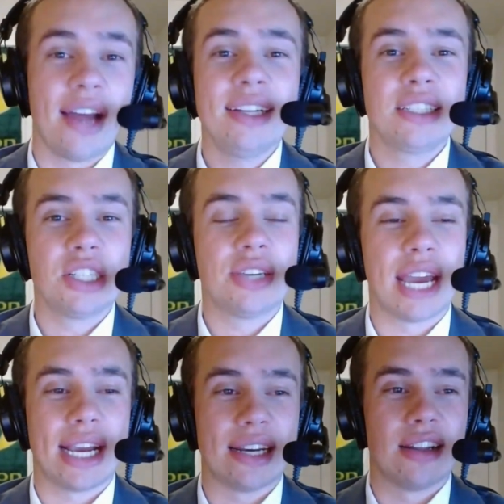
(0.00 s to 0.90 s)
LSU
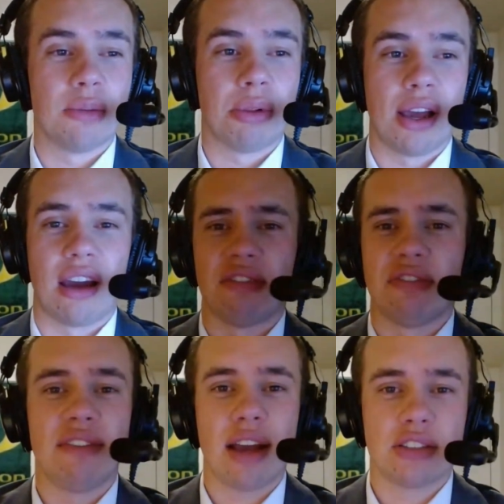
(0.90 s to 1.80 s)
can't get into the playoff.
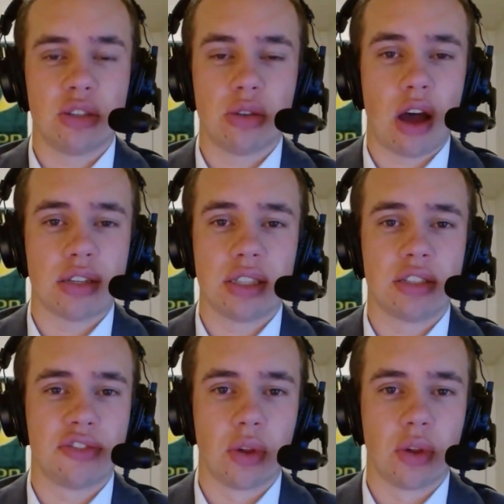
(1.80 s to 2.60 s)
They've got two losses.